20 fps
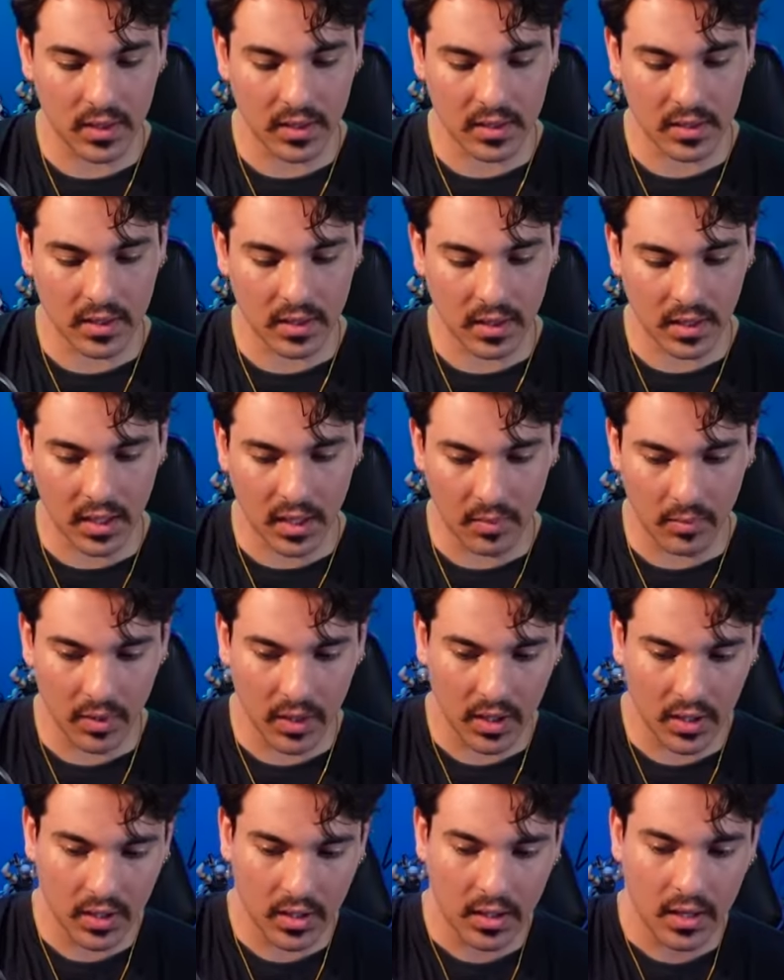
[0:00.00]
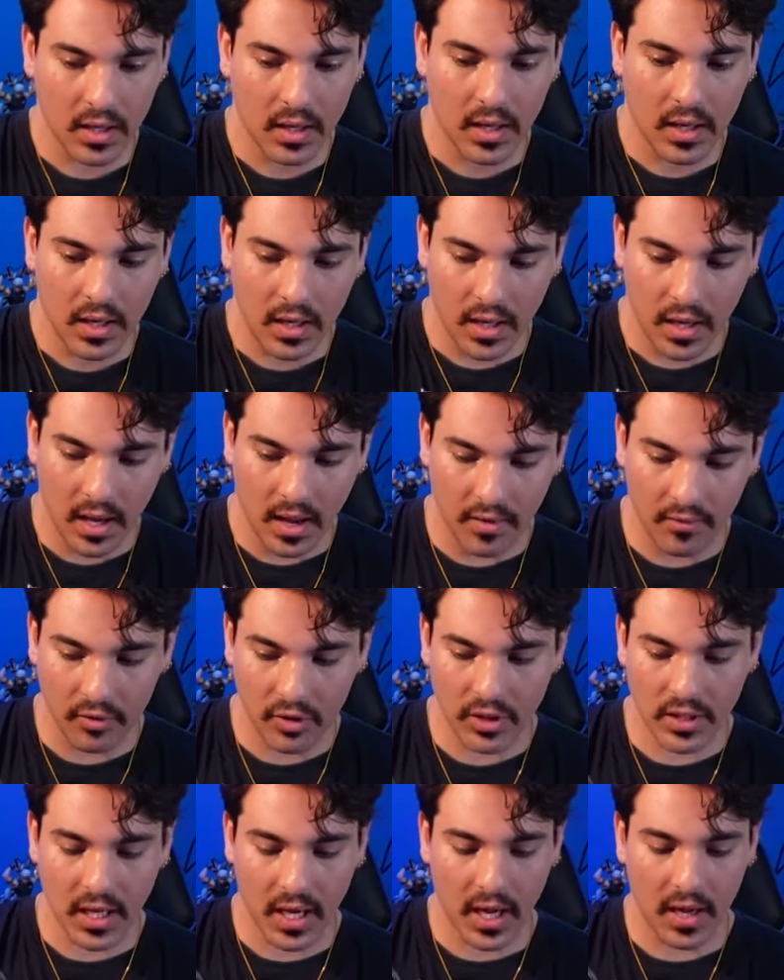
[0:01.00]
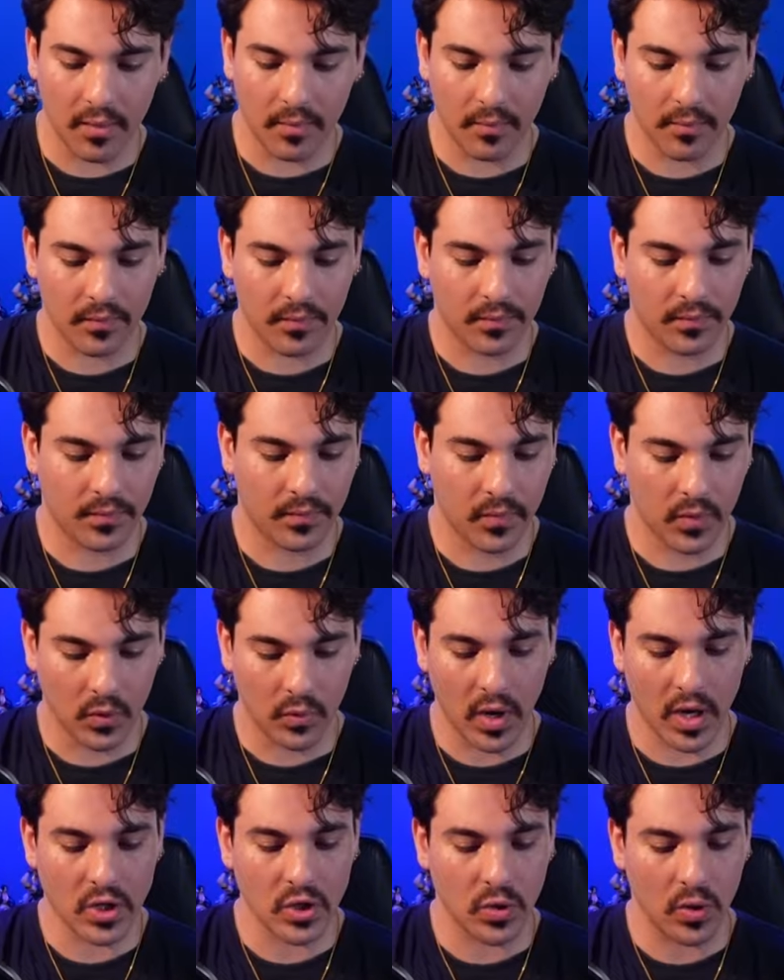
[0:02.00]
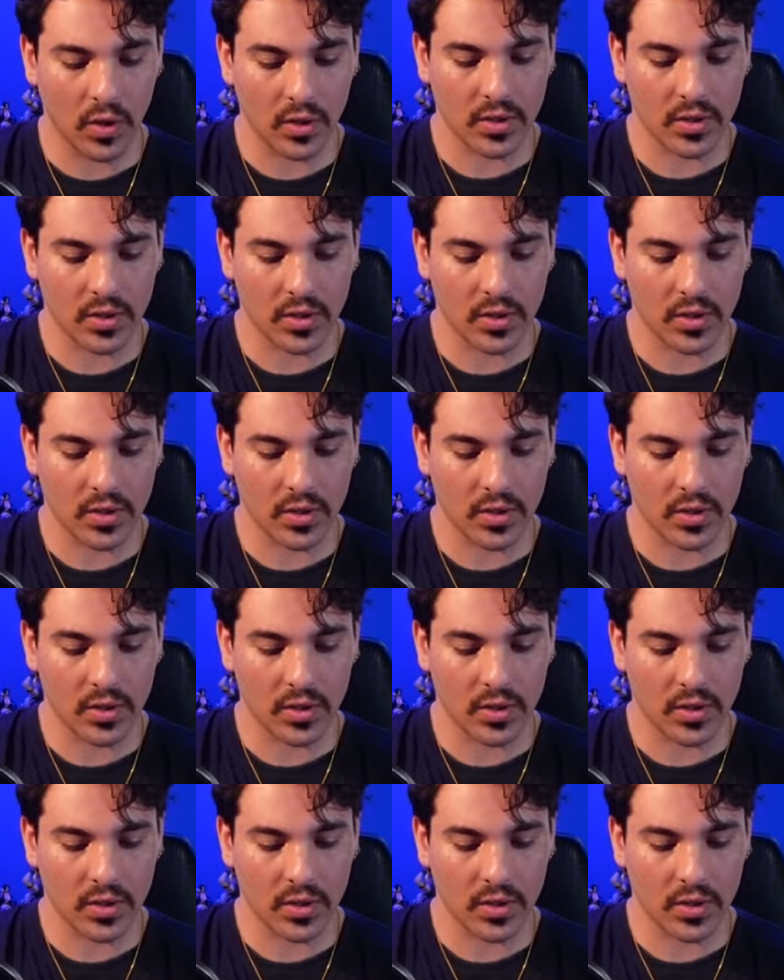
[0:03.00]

that's going to get me every time. Reiju